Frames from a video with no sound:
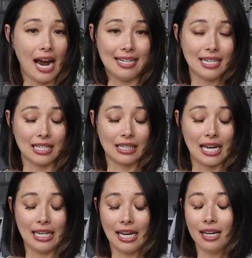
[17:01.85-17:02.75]
I didn't
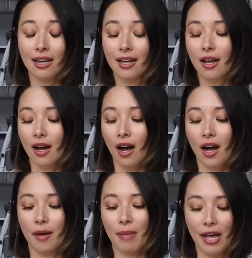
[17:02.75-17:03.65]
like it.
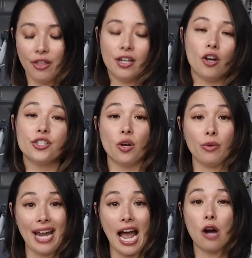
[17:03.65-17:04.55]
And then also
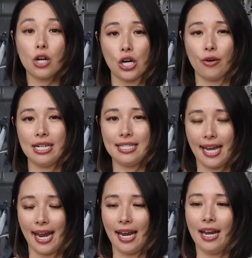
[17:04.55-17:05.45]
now, current
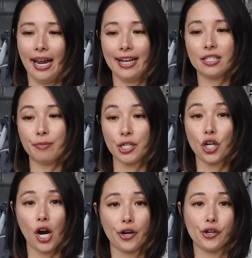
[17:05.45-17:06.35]
day, it's much
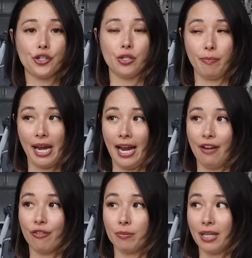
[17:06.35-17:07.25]
harder to pay
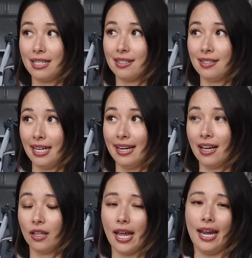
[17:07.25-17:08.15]
for places in
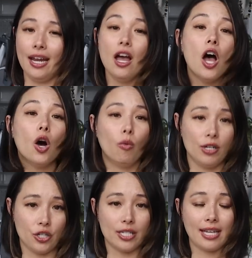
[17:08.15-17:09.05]
LA
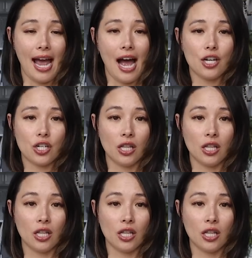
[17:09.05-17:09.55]
with just cash.